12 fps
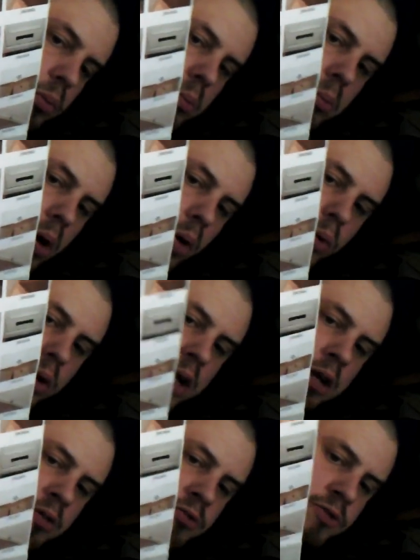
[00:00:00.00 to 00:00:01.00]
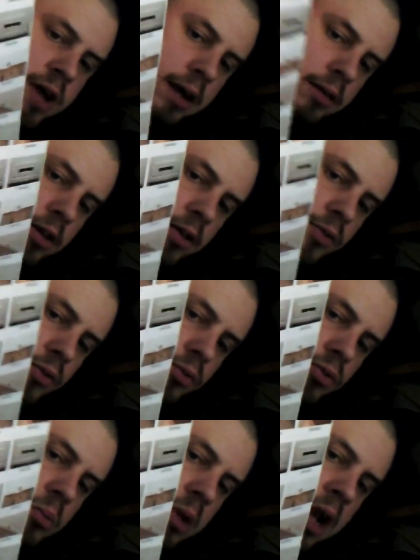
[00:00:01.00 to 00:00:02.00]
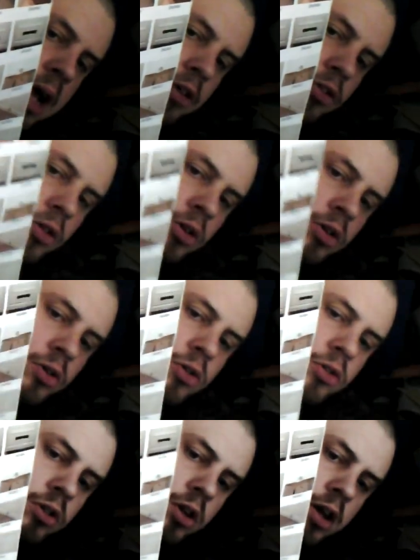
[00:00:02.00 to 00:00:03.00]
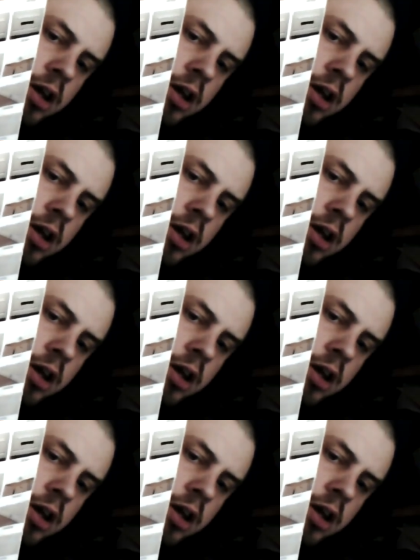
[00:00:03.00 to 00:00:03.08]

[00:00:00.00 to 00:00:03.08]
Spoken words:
mouldy and wrecked and everything from the last owners,